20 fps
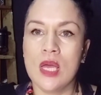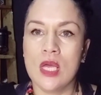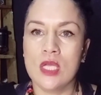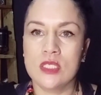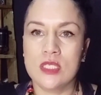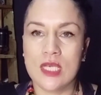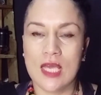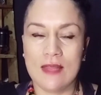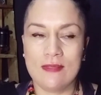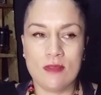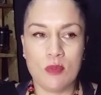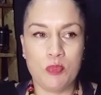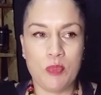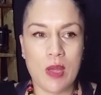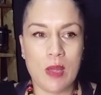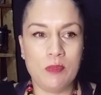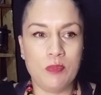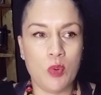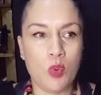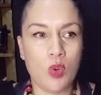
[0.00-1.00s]
to get the
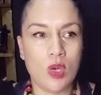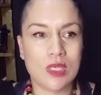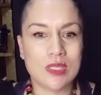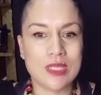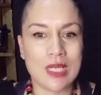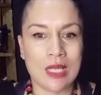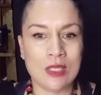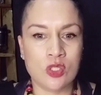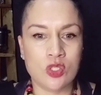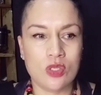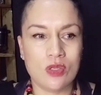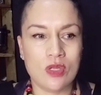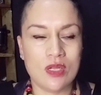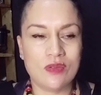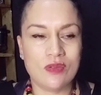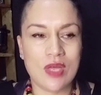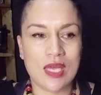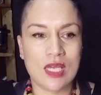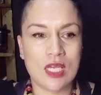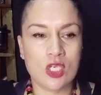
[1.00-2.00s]
paperwork done, so that
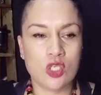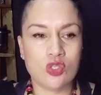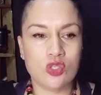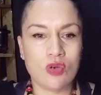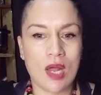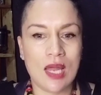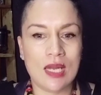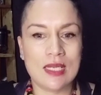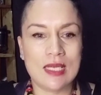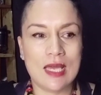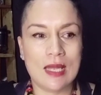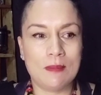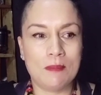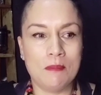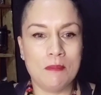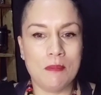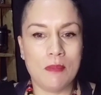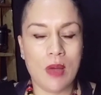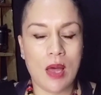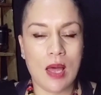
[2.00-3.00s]
they can try and get
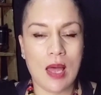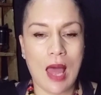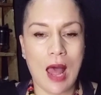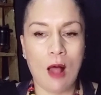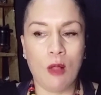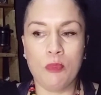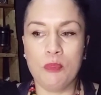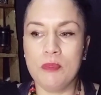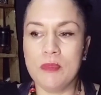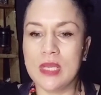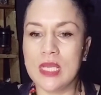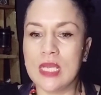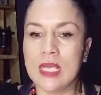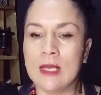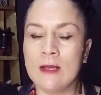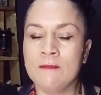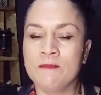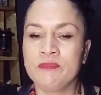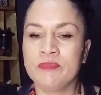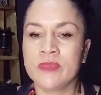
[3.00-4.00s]
help me
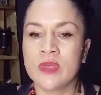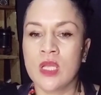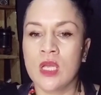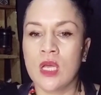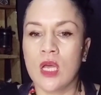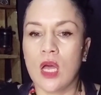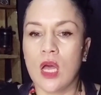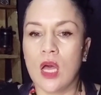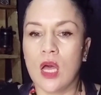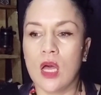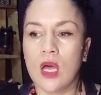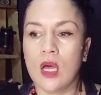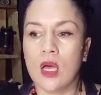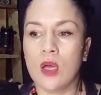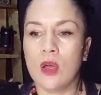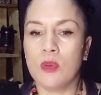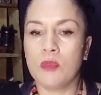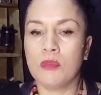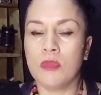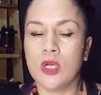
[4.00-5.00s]

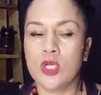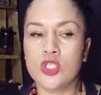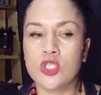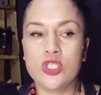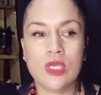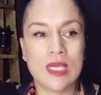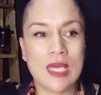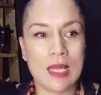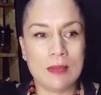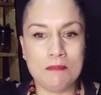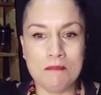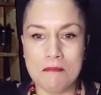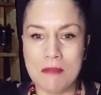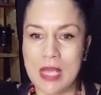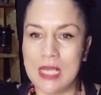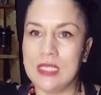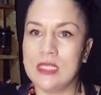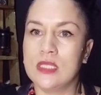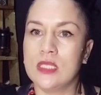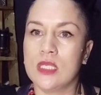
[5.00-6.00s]
to get
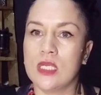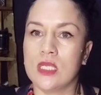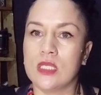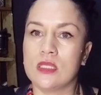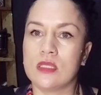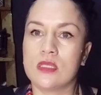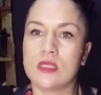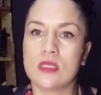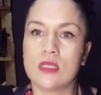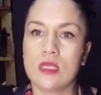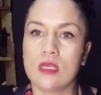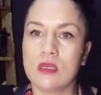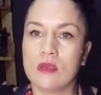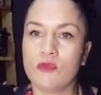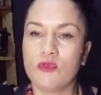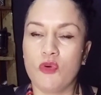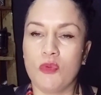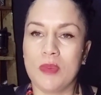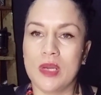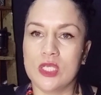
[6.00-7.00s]
maintenance
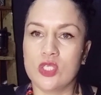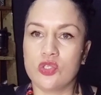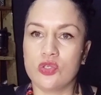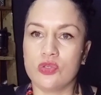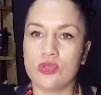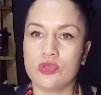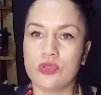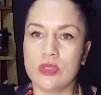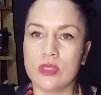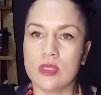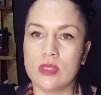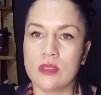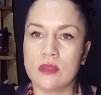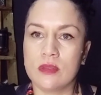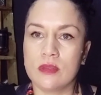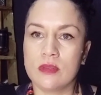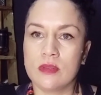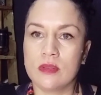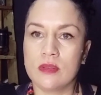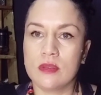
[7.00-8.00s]
for my children.
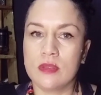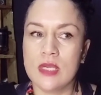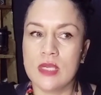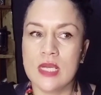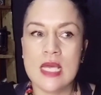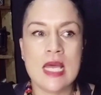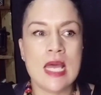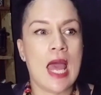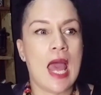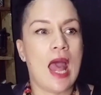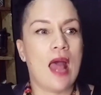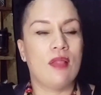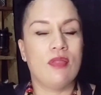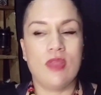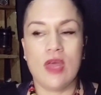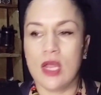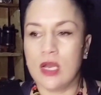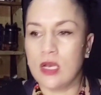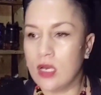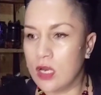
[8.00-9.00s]
And
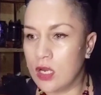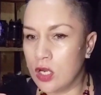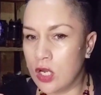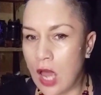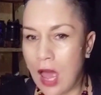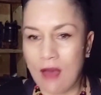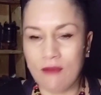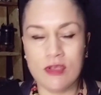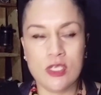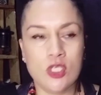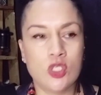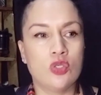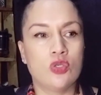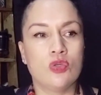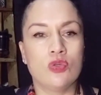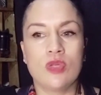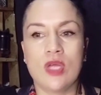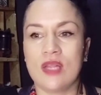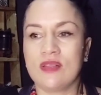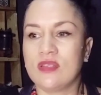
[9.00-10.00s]
then having to do
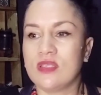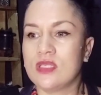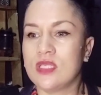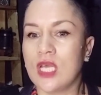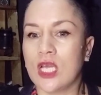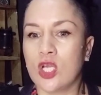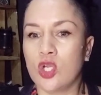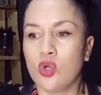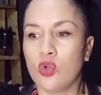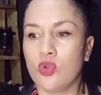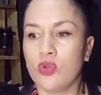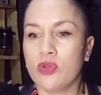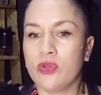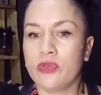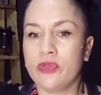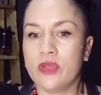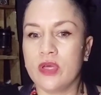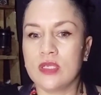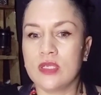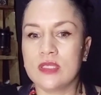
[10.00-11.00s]
that the second or the
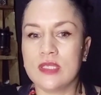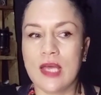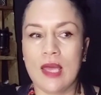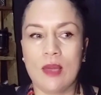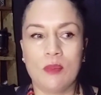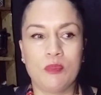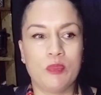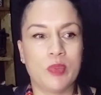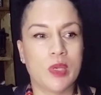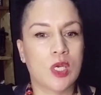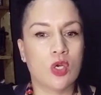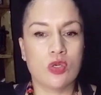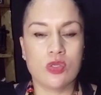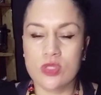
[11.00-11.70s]
third time because